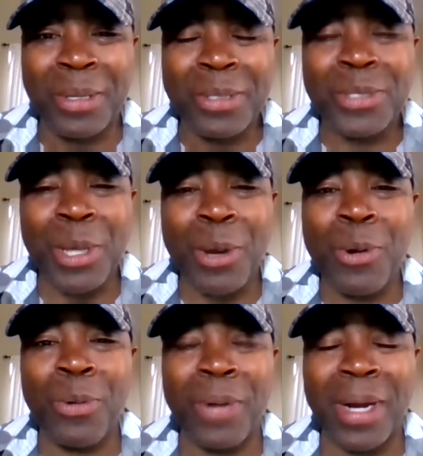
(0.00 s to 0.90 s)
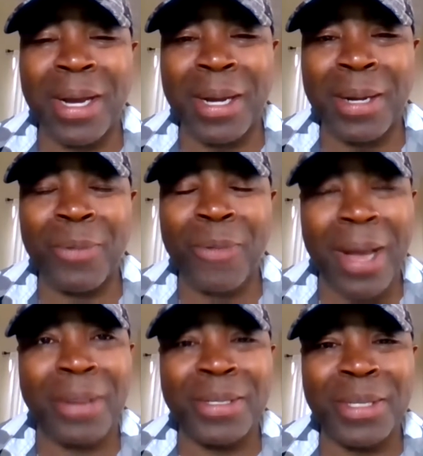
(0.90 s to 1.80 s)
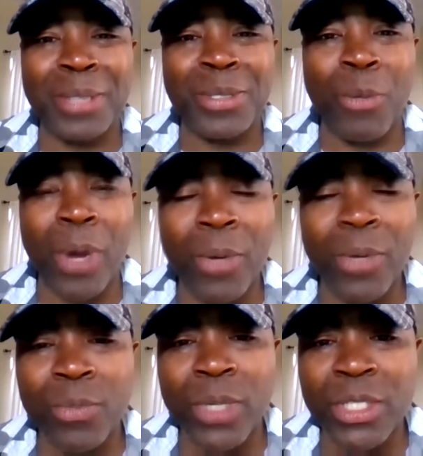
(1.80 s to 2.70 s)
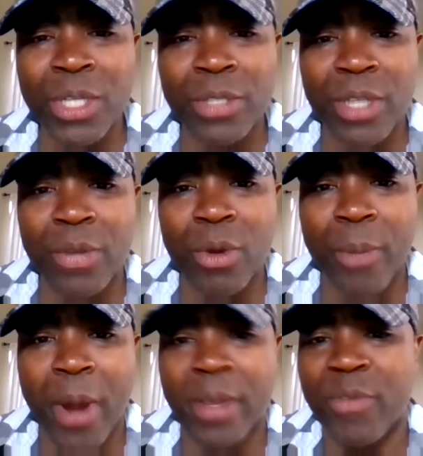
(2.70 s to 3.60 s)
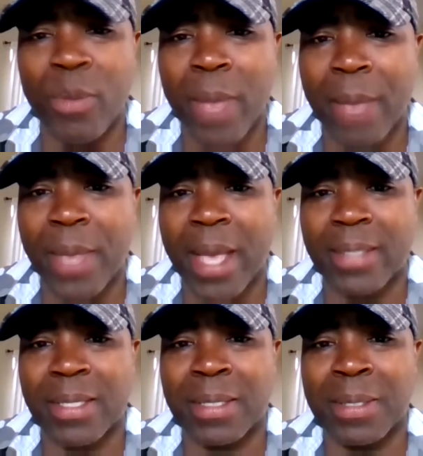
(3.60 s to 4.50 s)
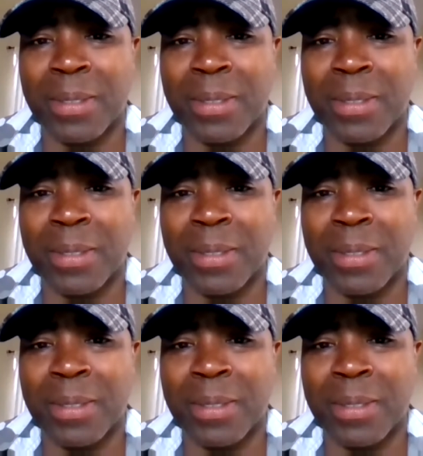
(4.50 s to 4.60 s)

So, wow, that's good to know. What church are you a part of? You mind me asking?